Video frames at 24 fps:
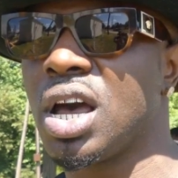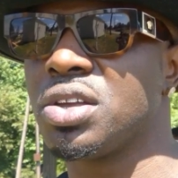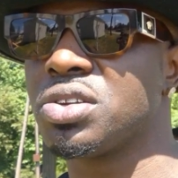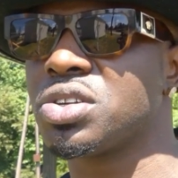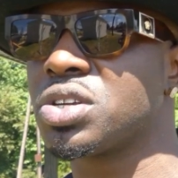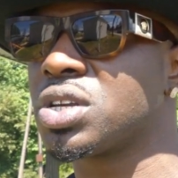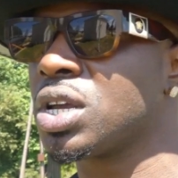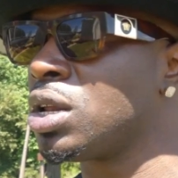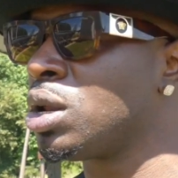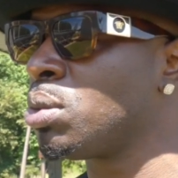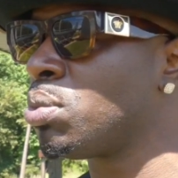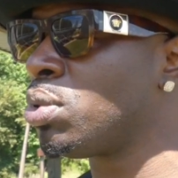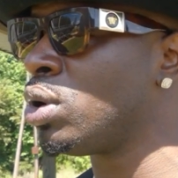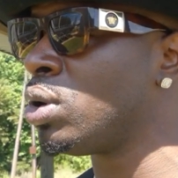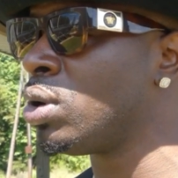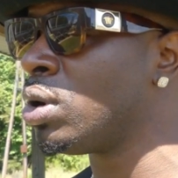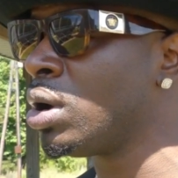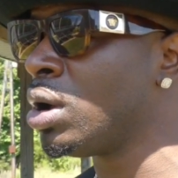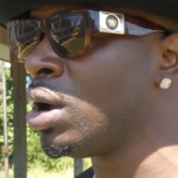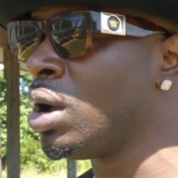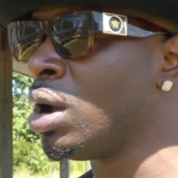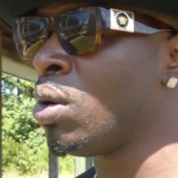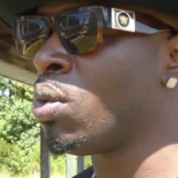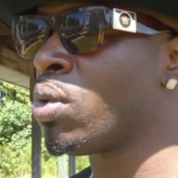Unstillable.
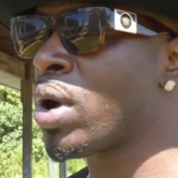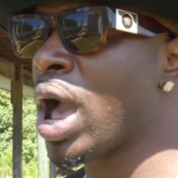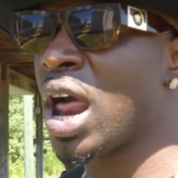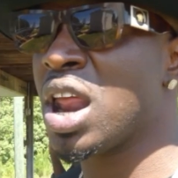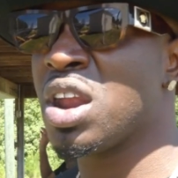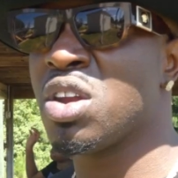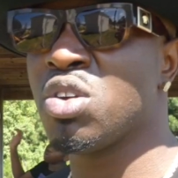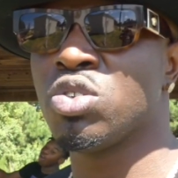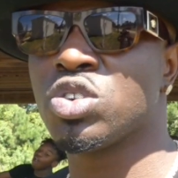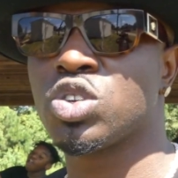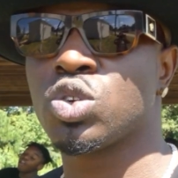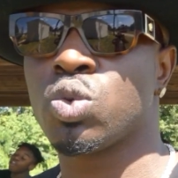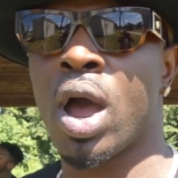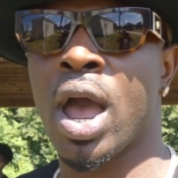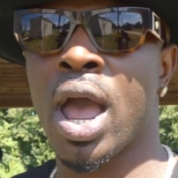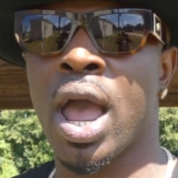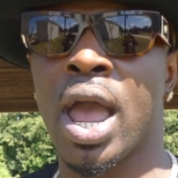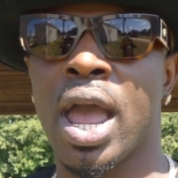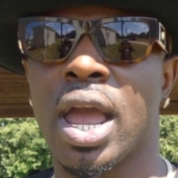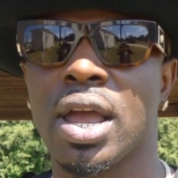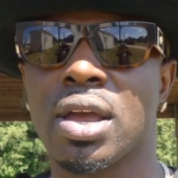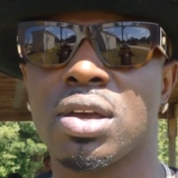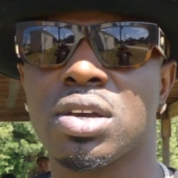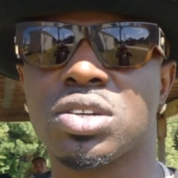Got a new
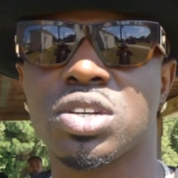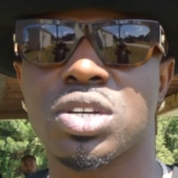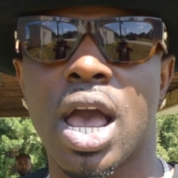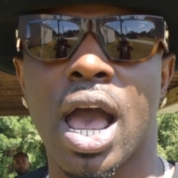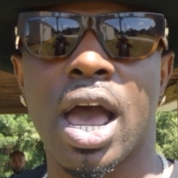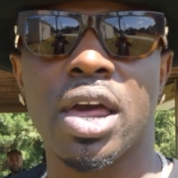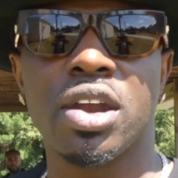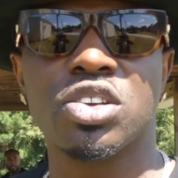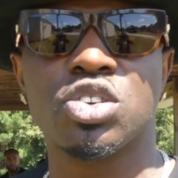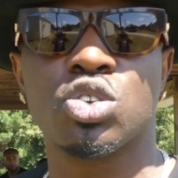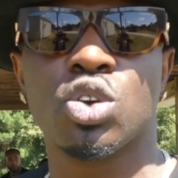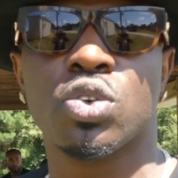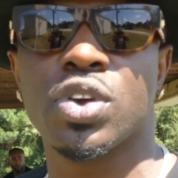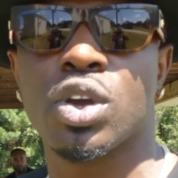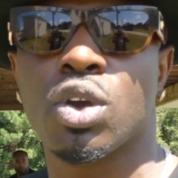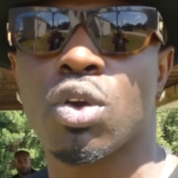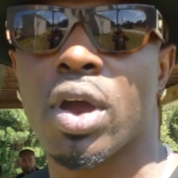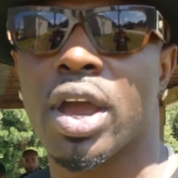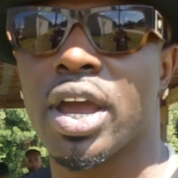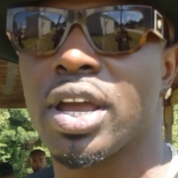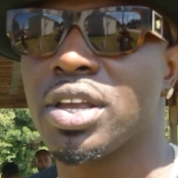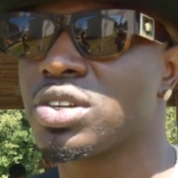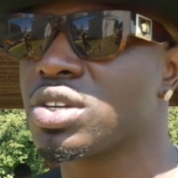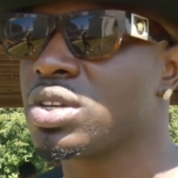swag. Shout out to Juby
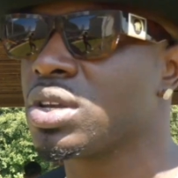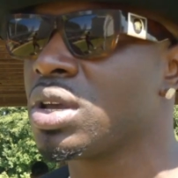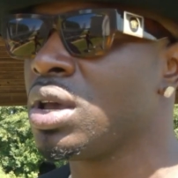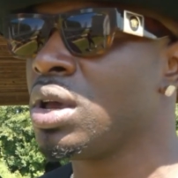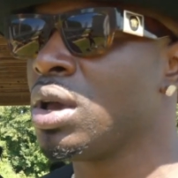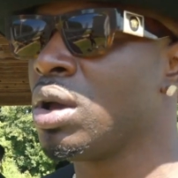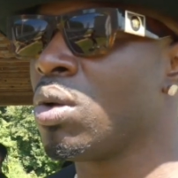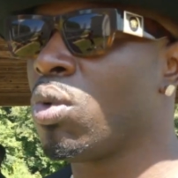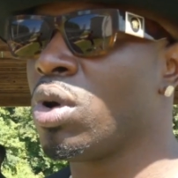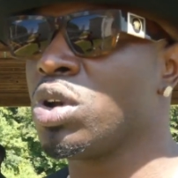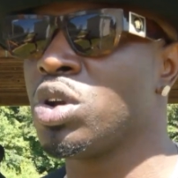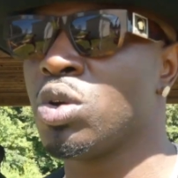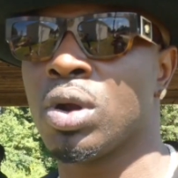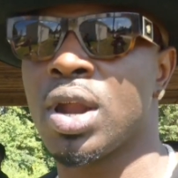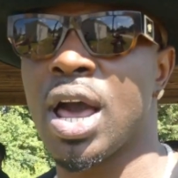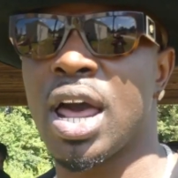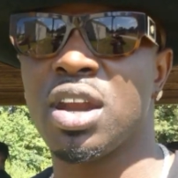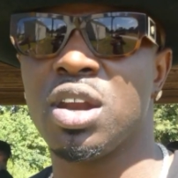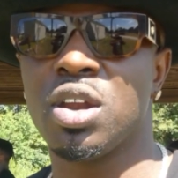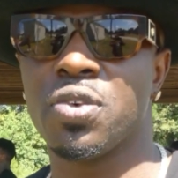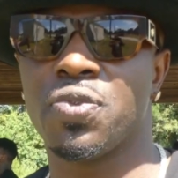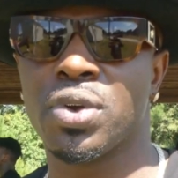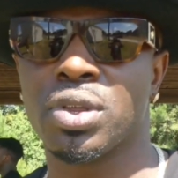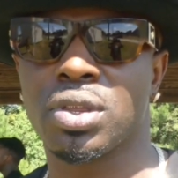Crates. We'll do a
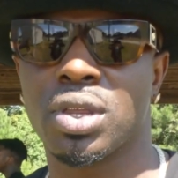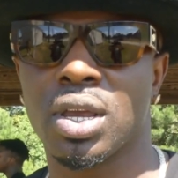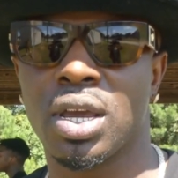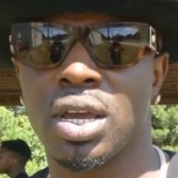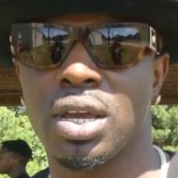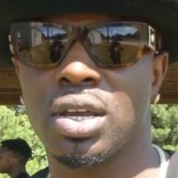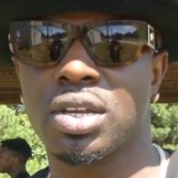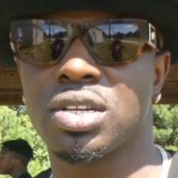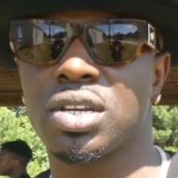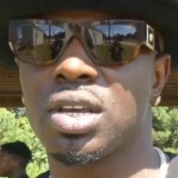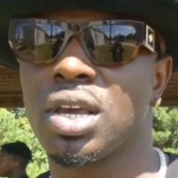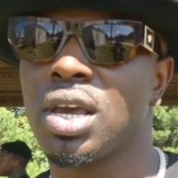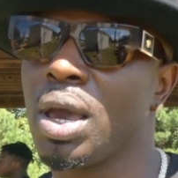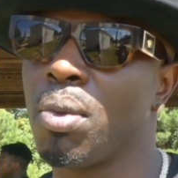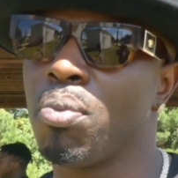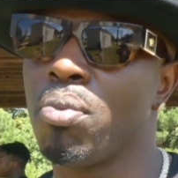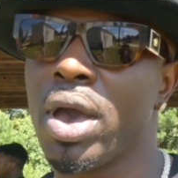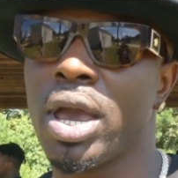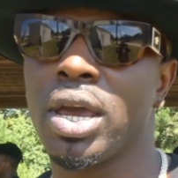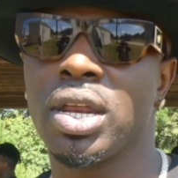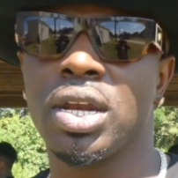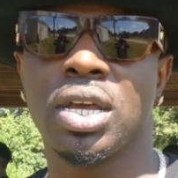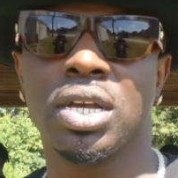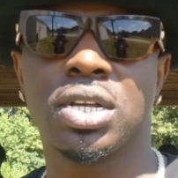lot of different things.
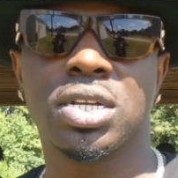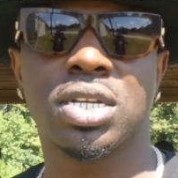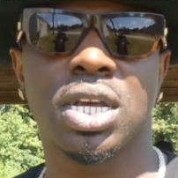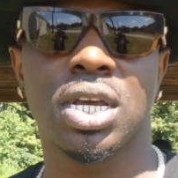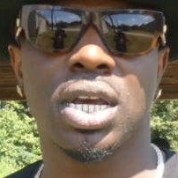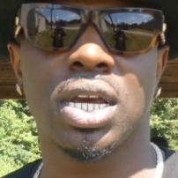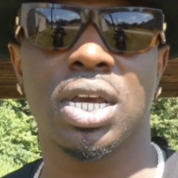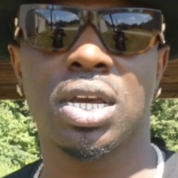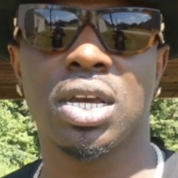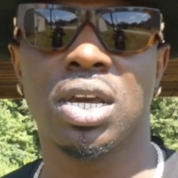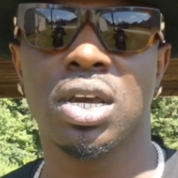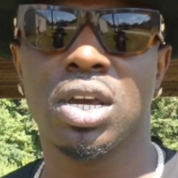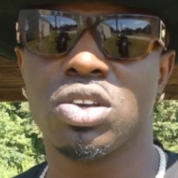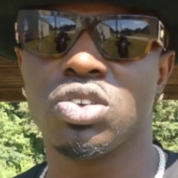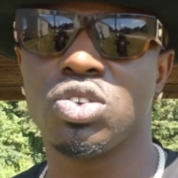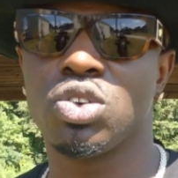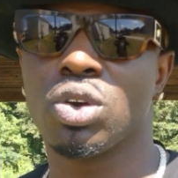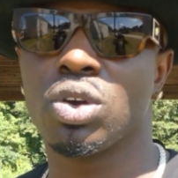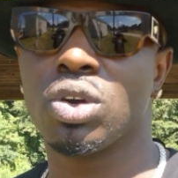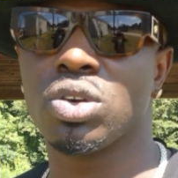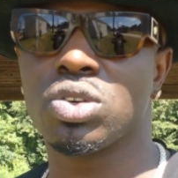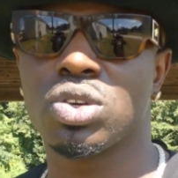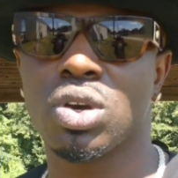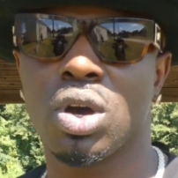Mane N T,
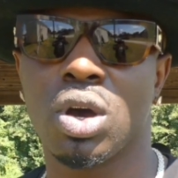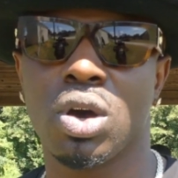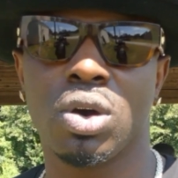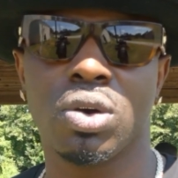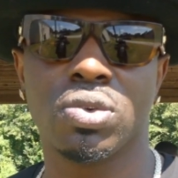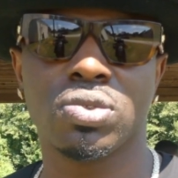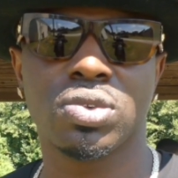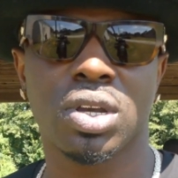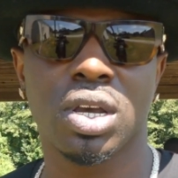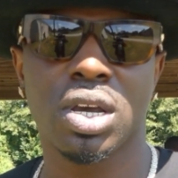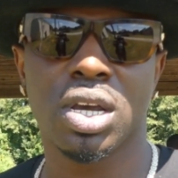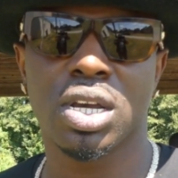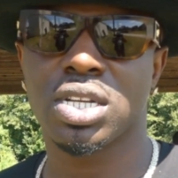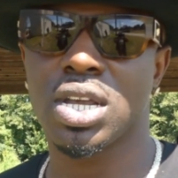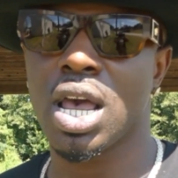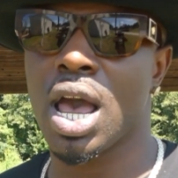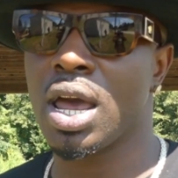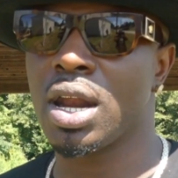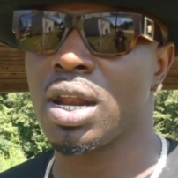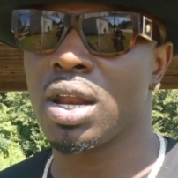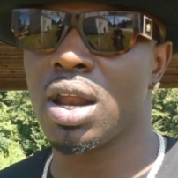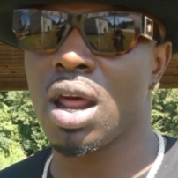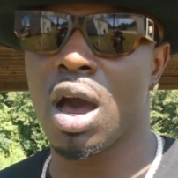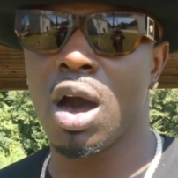Junior Jones,
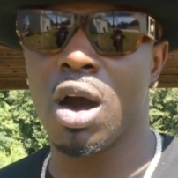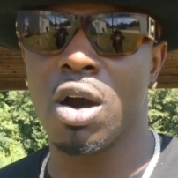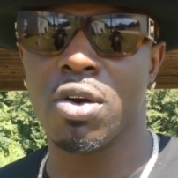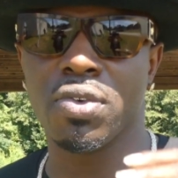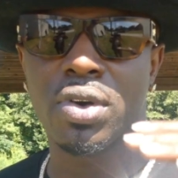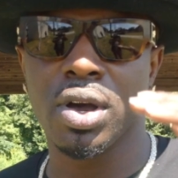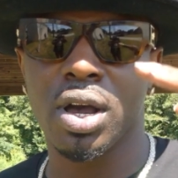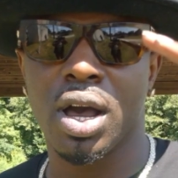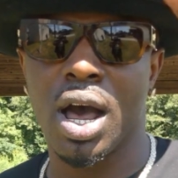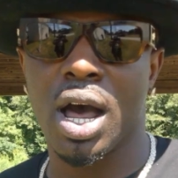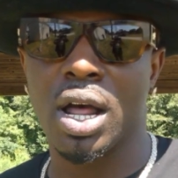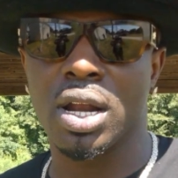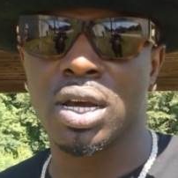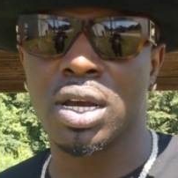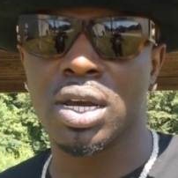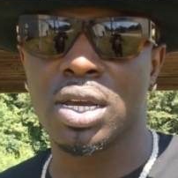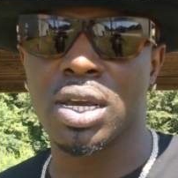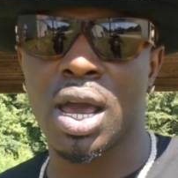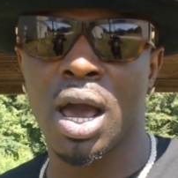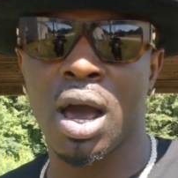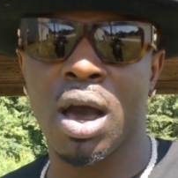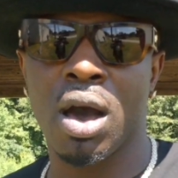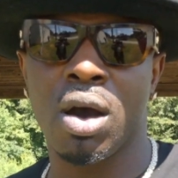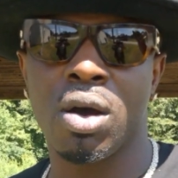signing off. I love
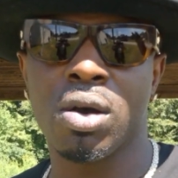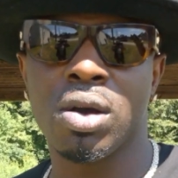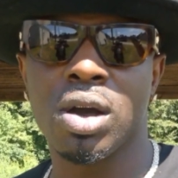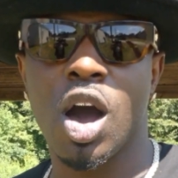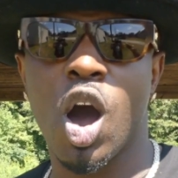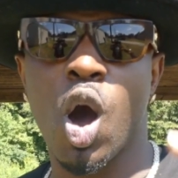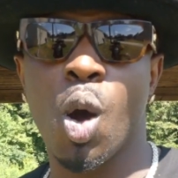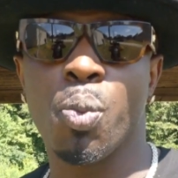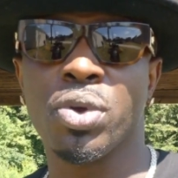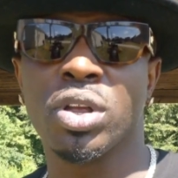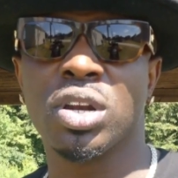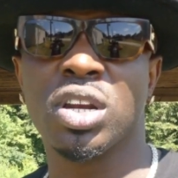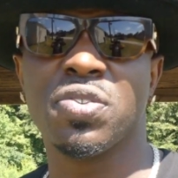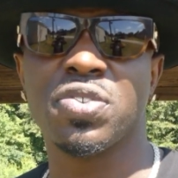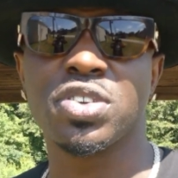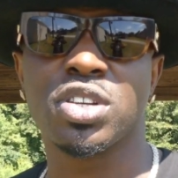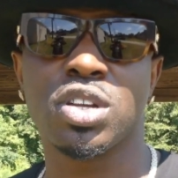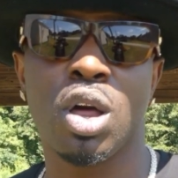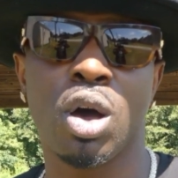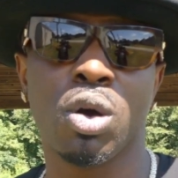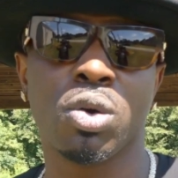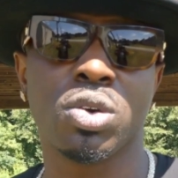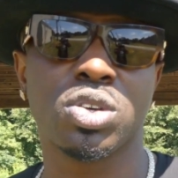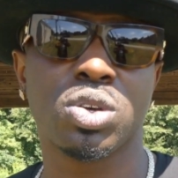y'all. Hope you live as
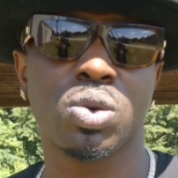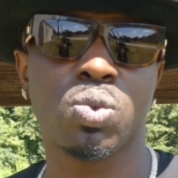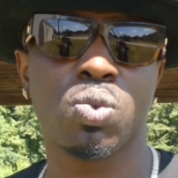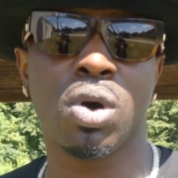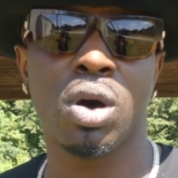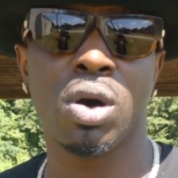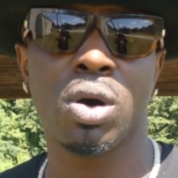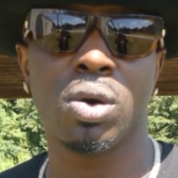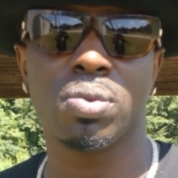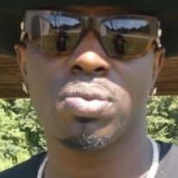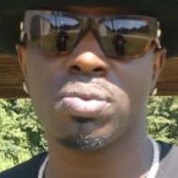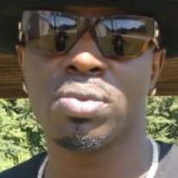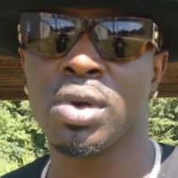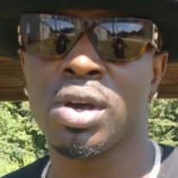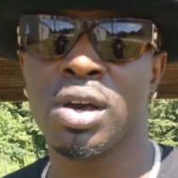long as you want.